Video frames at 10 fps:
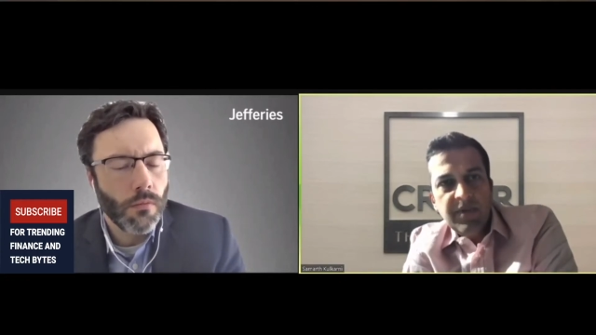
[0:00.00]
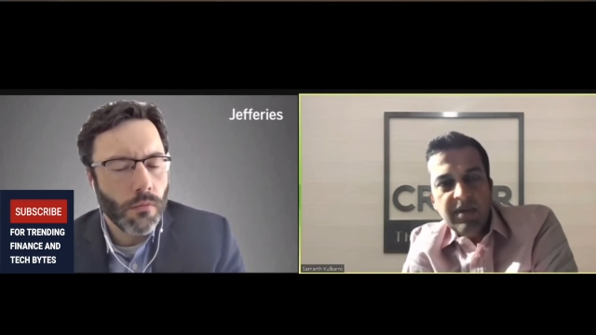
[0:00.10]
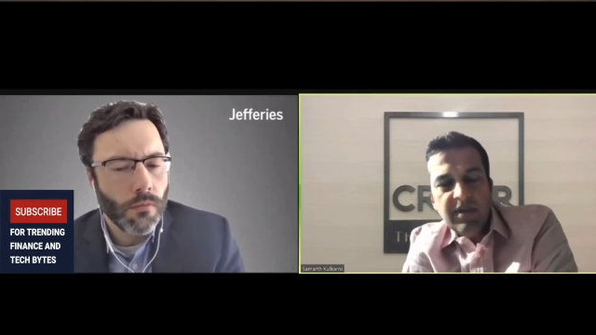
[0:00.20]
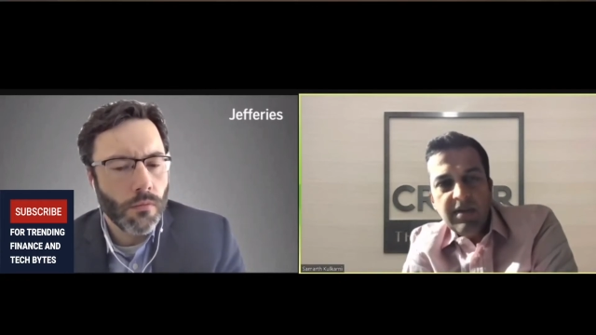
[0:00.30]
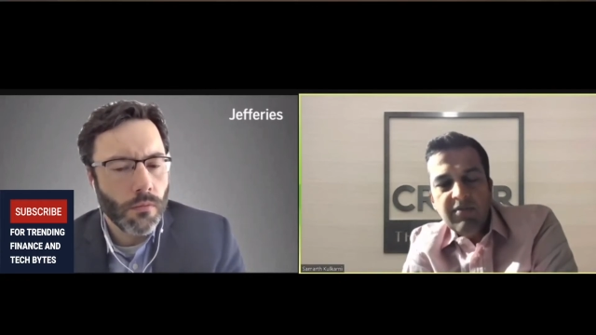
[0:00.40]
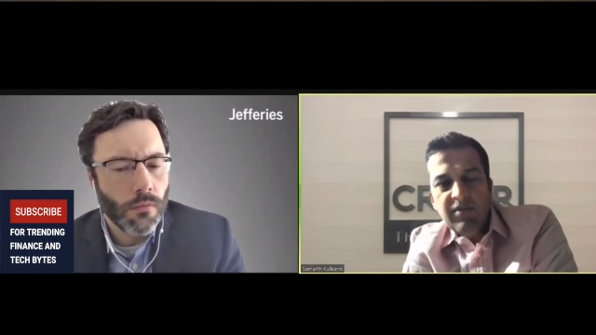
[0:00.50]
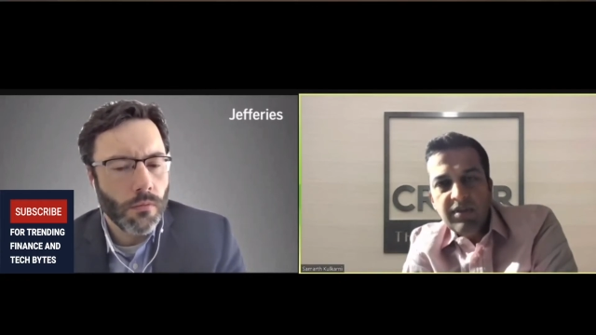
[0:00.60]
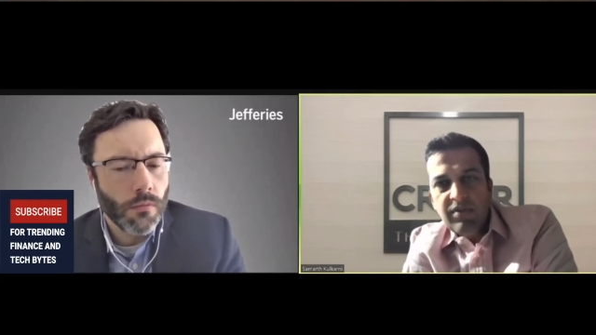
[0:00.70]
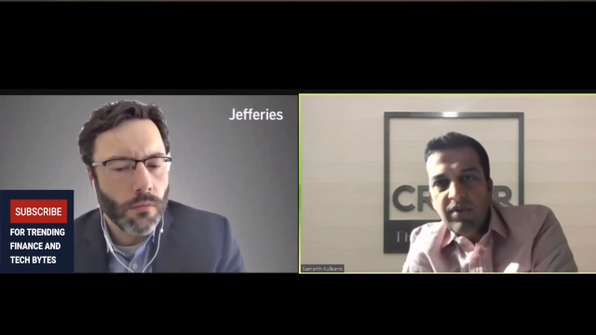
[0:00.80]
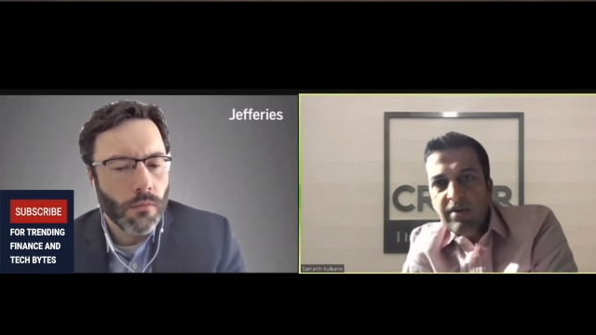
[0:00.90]
Speaker 1: And every
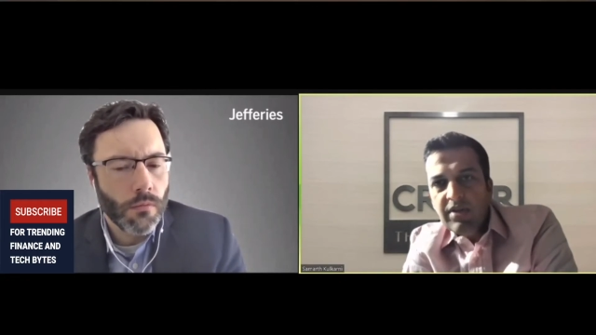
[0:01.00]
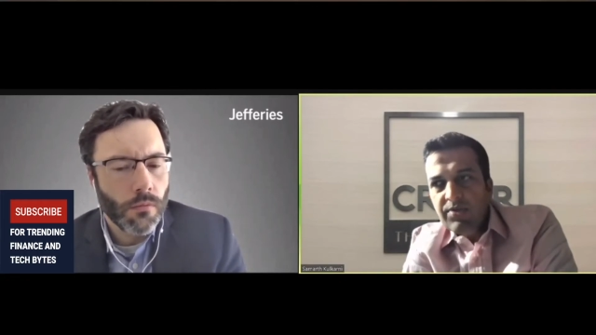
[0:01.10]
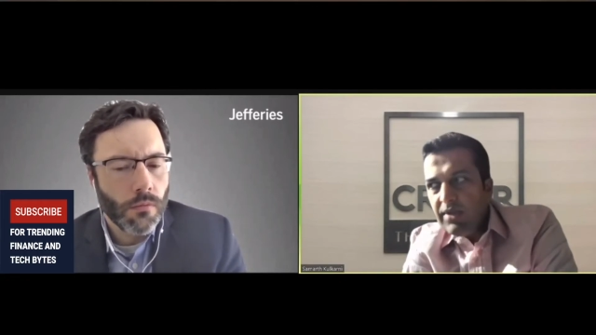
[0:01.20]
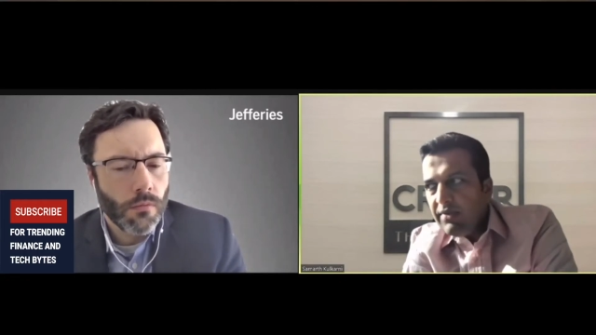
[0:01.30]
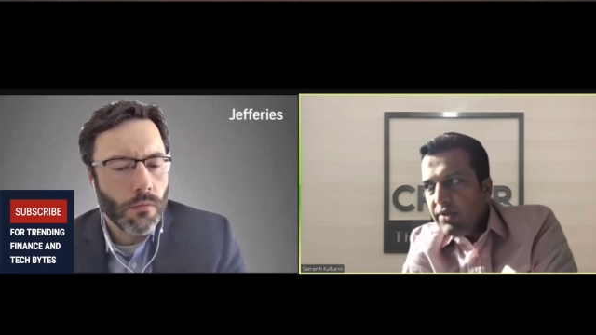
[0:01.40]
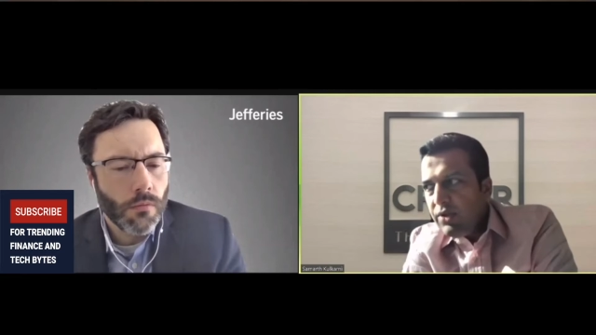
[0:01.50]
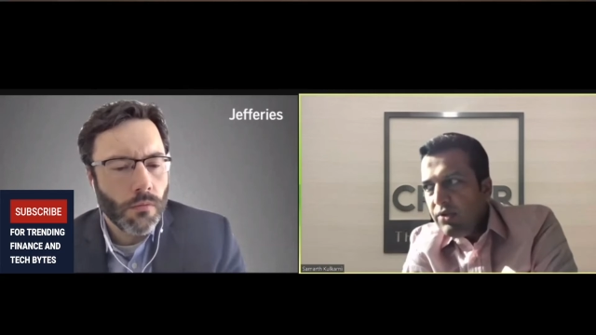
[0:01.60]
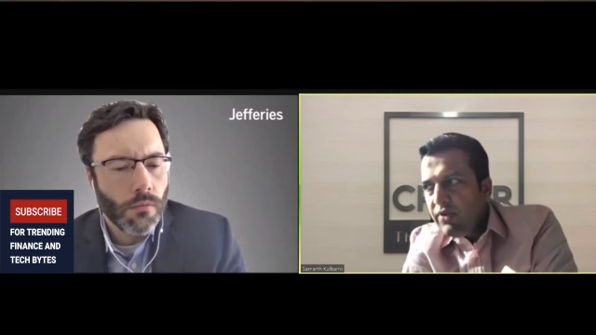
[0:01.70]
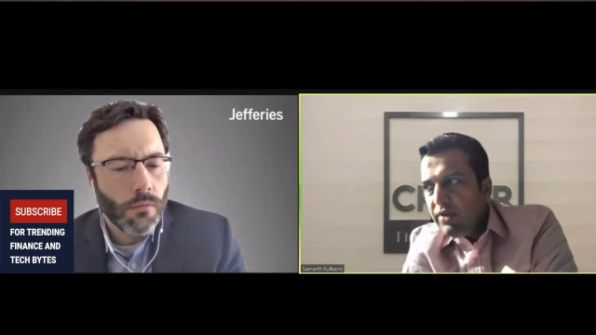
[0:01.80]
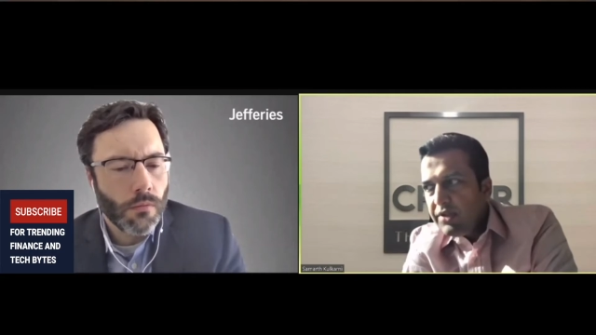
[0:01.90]
three years, we'll have a new
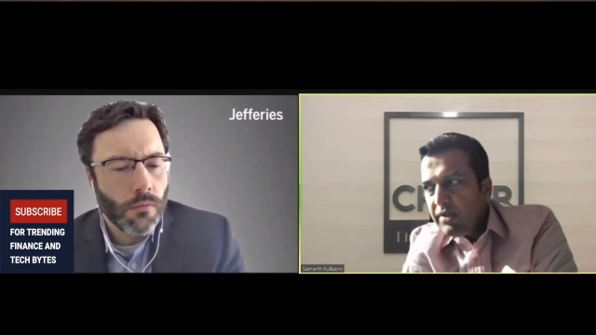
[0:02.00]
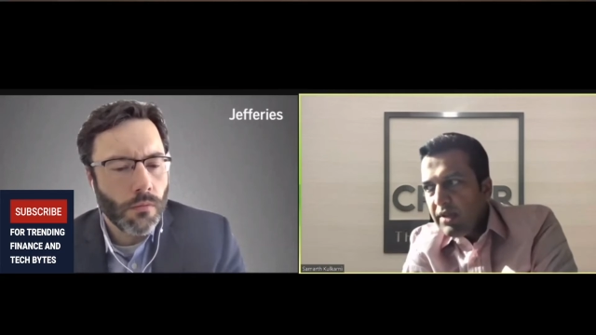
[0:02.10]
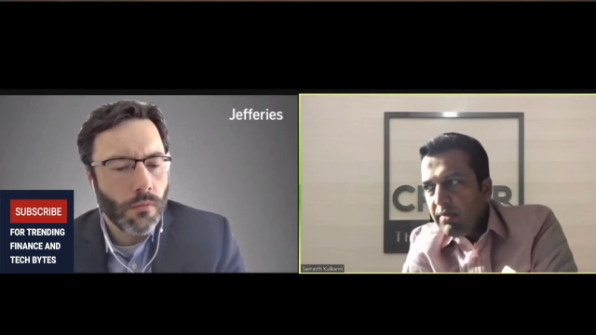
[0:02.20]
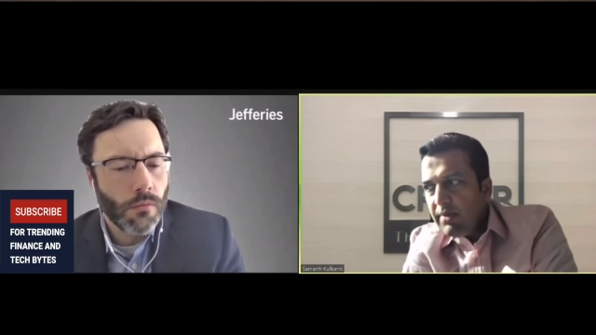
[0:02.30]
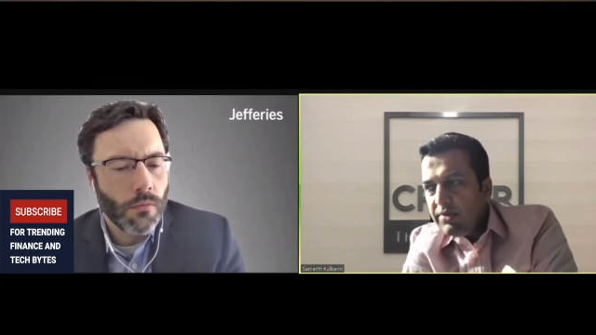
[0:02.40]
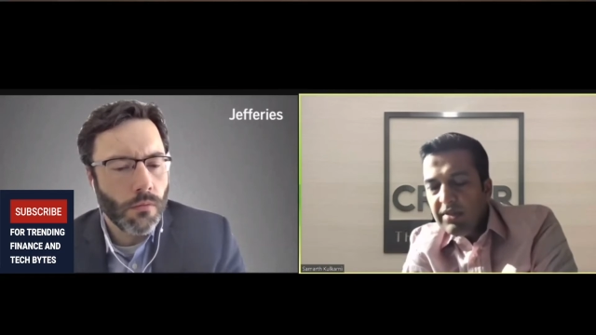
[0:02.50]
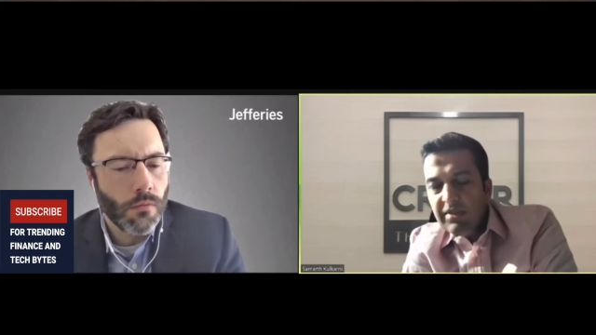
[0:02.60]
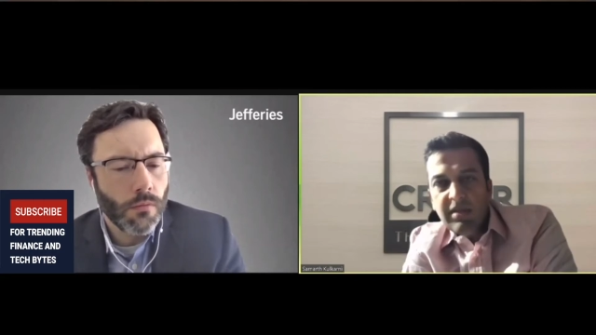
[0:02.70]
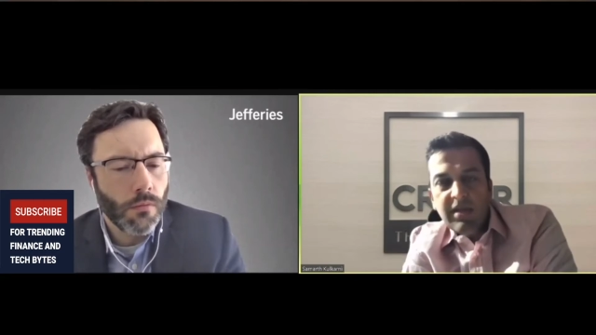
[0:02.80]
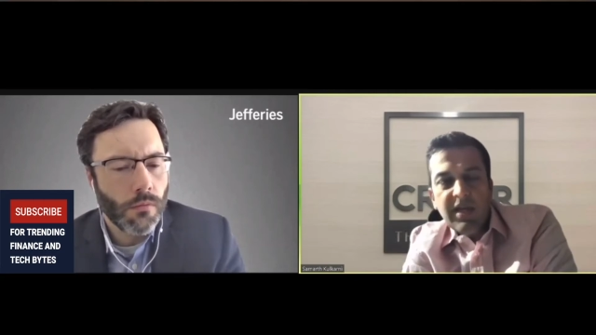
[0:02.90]
version come out, just
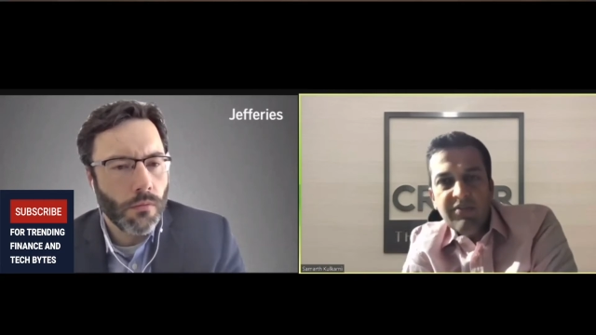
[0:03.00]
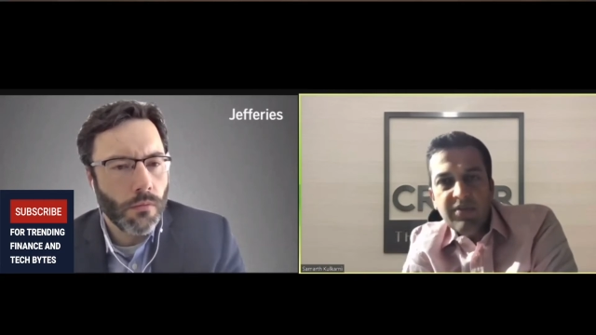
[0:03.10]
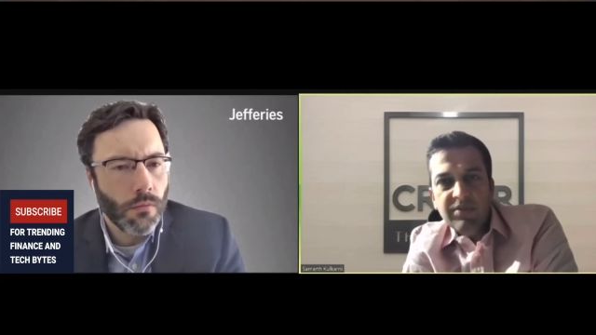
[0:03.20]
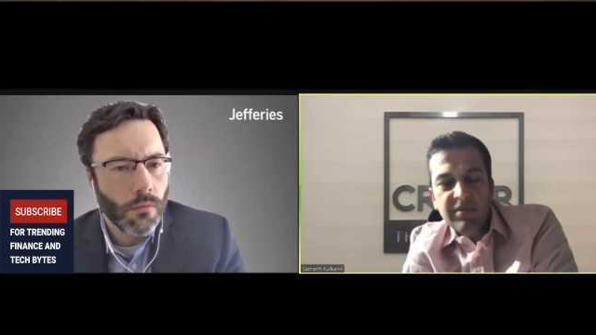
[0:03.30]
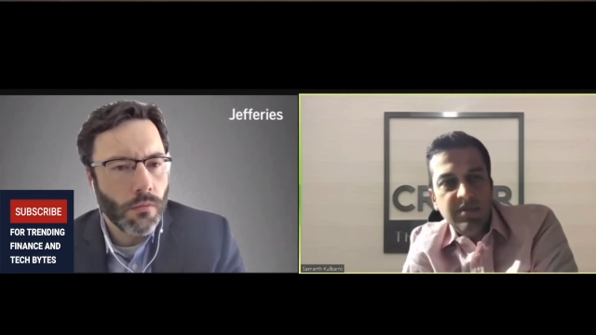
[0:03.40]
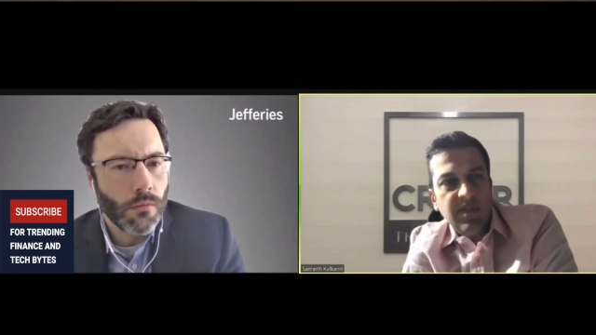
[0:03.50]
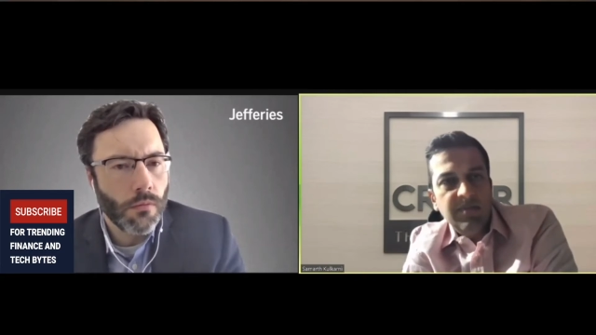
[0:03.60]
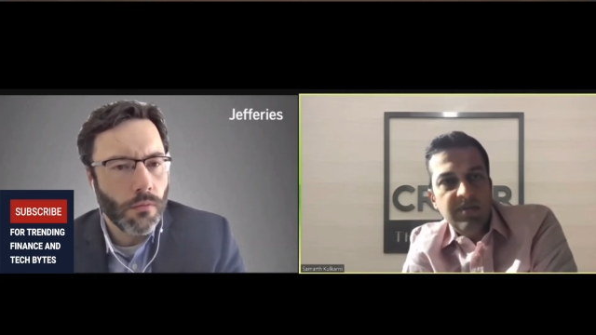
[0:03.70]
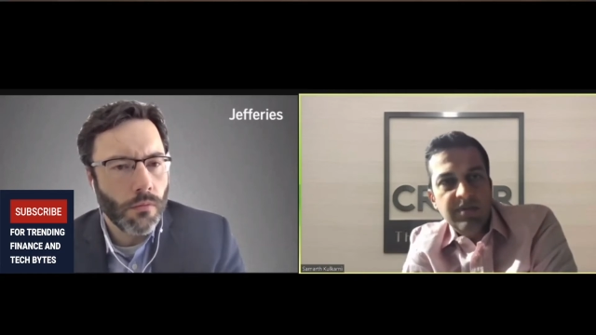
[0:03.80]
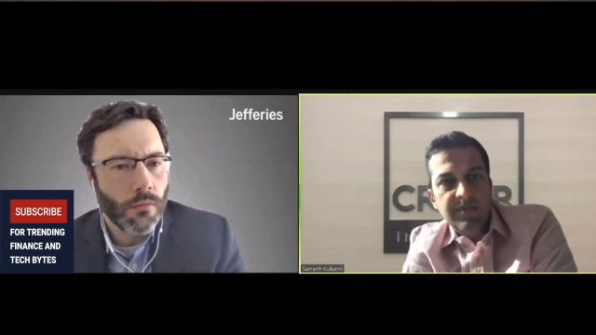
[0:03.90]
like iPhones and
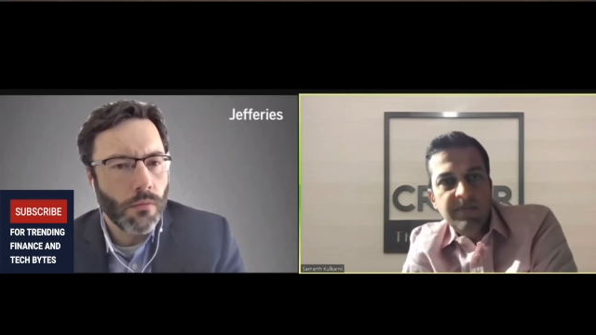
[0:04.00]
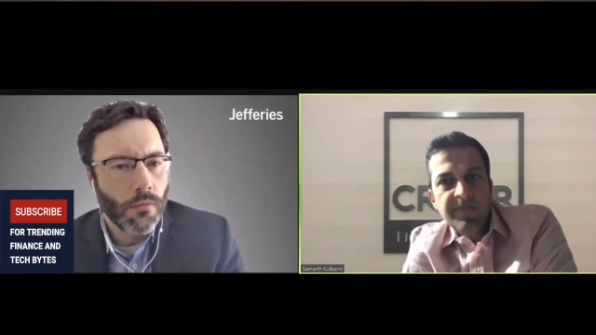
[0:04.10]
Samsung.